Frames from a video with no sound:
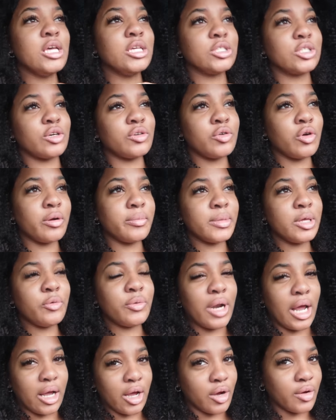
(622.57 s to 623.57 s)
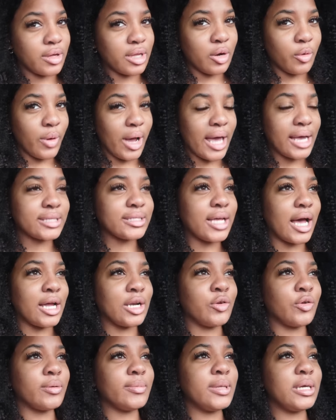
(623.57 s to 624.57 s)
So normally when I go get a wax, I
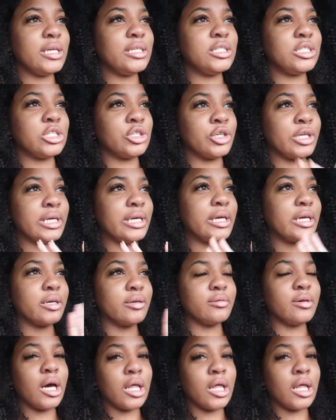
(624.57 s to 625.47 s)
normally drink